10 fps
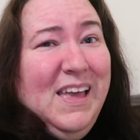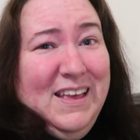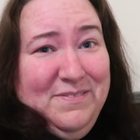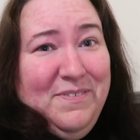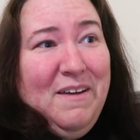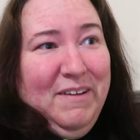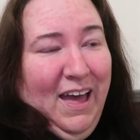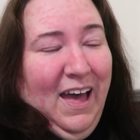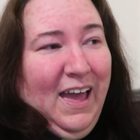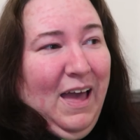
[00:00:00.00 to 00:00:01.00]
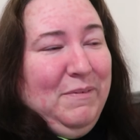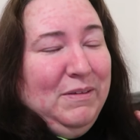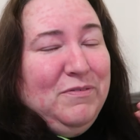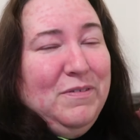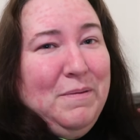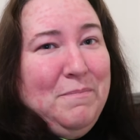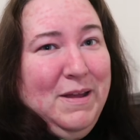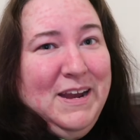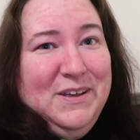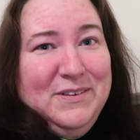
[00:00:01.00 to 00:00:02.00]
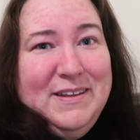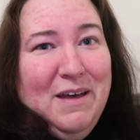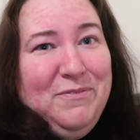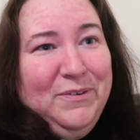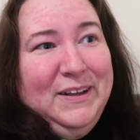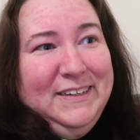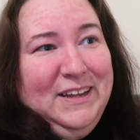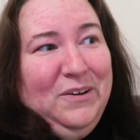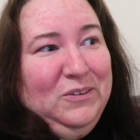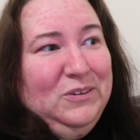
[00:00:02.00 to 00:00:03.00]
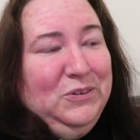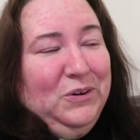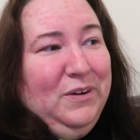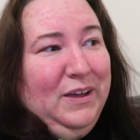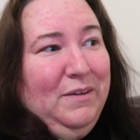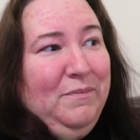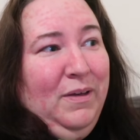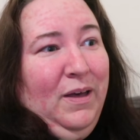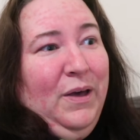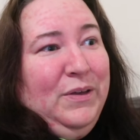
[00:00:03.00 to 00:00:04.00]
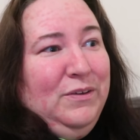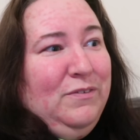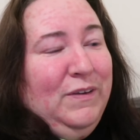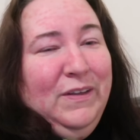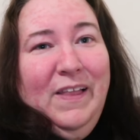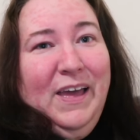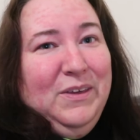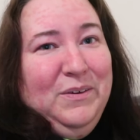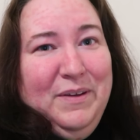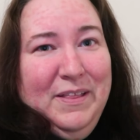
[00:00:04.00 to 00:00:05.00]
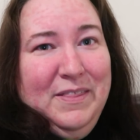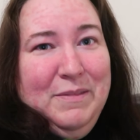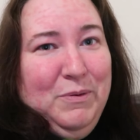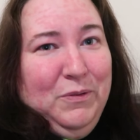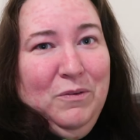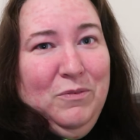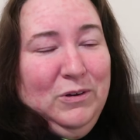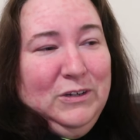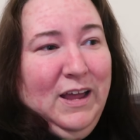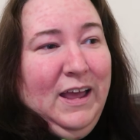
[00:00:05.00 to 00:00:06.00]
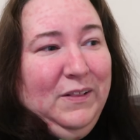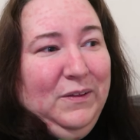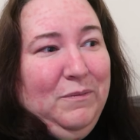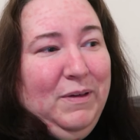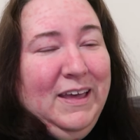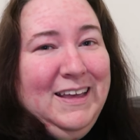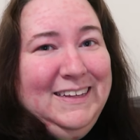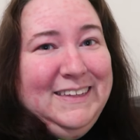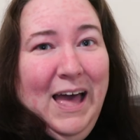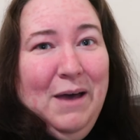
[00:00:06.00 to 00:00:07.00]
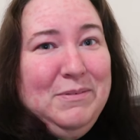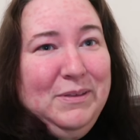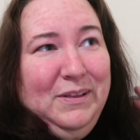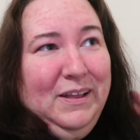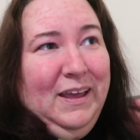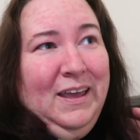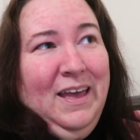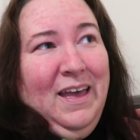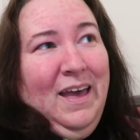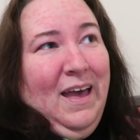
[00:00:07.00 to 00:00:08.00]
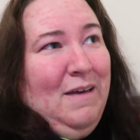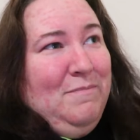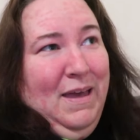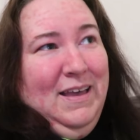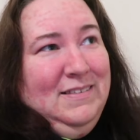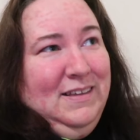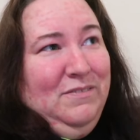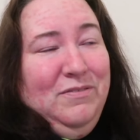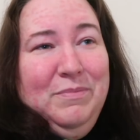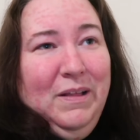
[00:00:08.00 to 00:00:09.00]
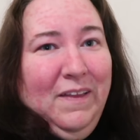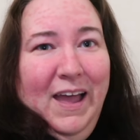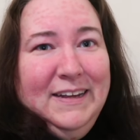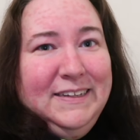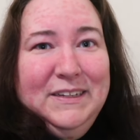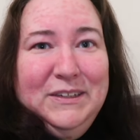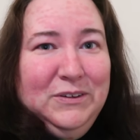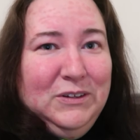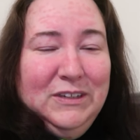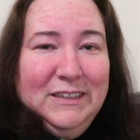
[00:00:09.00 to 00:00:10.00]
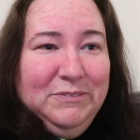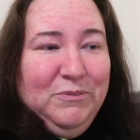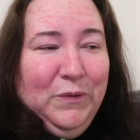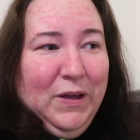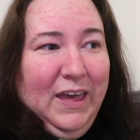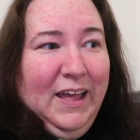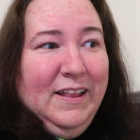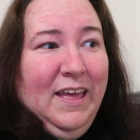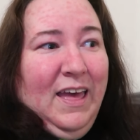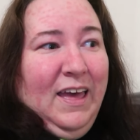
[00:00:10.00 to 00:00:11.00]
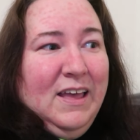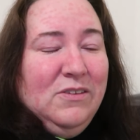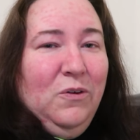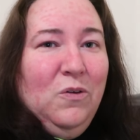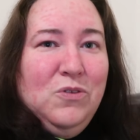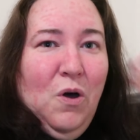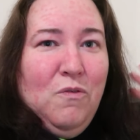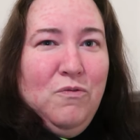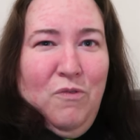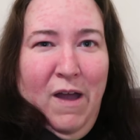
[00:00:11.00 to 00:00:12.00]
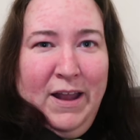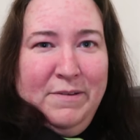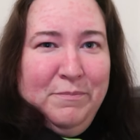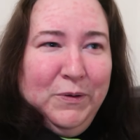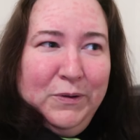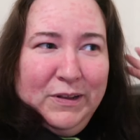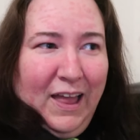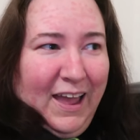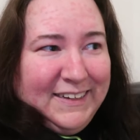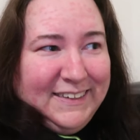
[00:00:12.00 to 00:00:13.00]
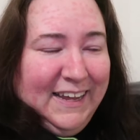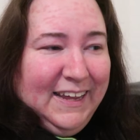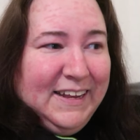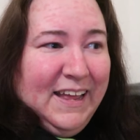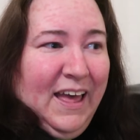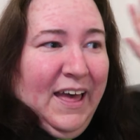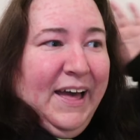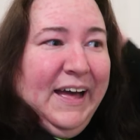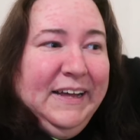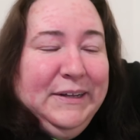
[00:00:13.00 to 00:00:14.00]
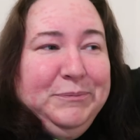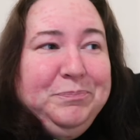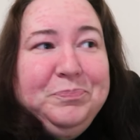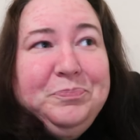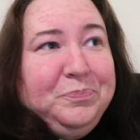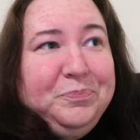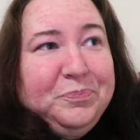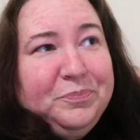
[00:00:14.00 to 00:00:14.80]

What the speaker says: is very high. I mean, from the minute you step foot into that auditorium, you feel like you're in the Moulin Rouge nightclub. It is absolutely amazing. From the lighting, as soon as you walk in, it's all sort of red mood lighting. The